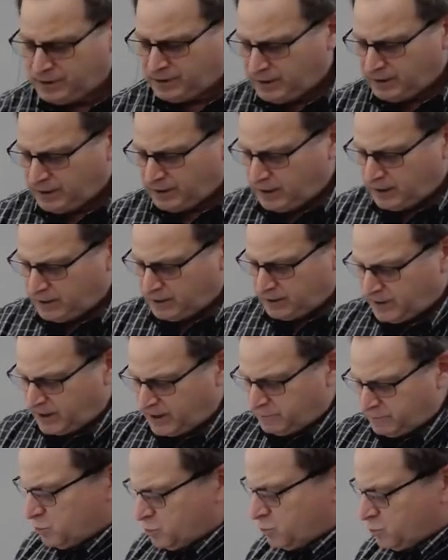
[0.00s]
and then
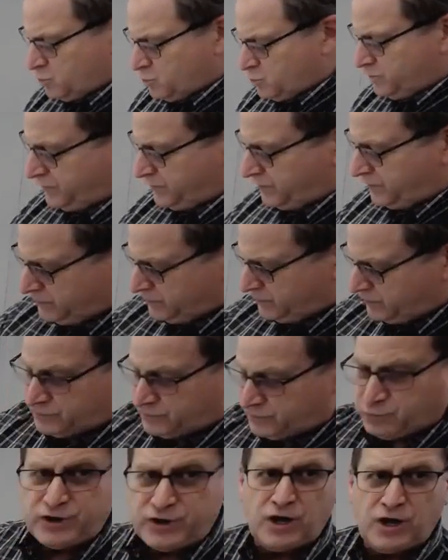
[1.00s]
remove the three
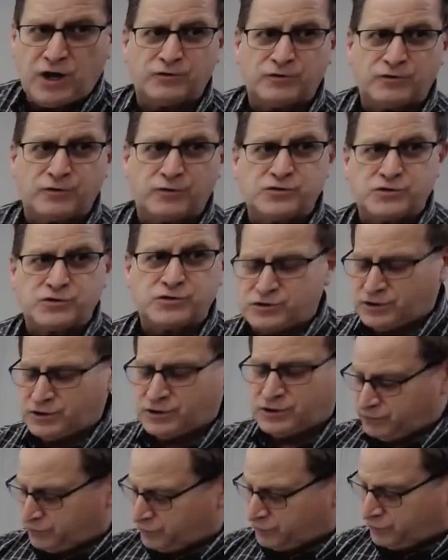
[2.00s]
covers,
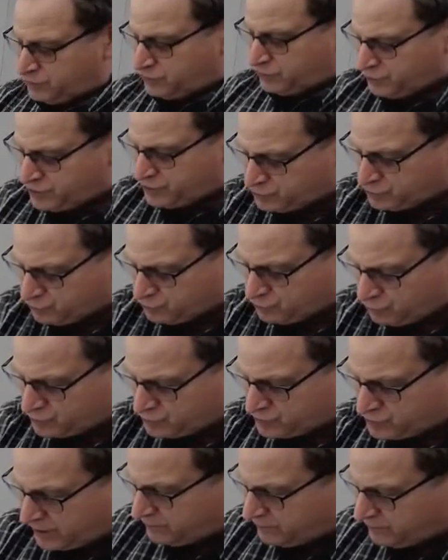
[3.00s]
the three screws
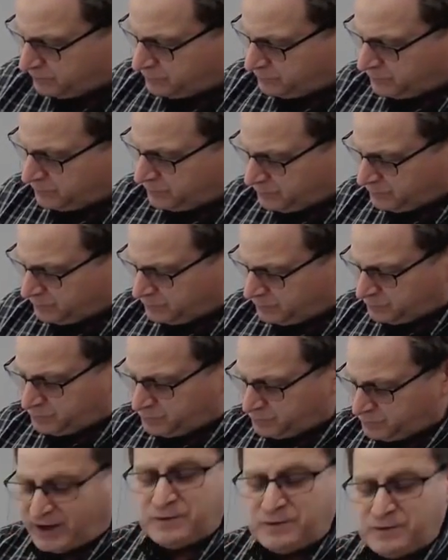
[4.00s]
that
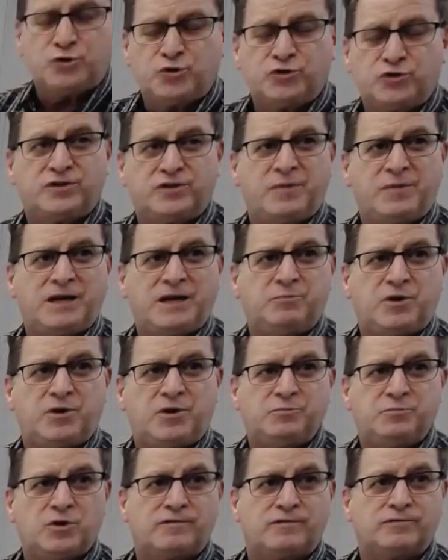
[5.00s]
put the main pump
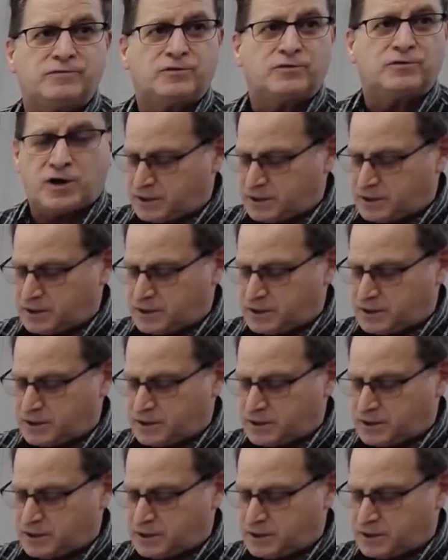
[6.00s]
cover on.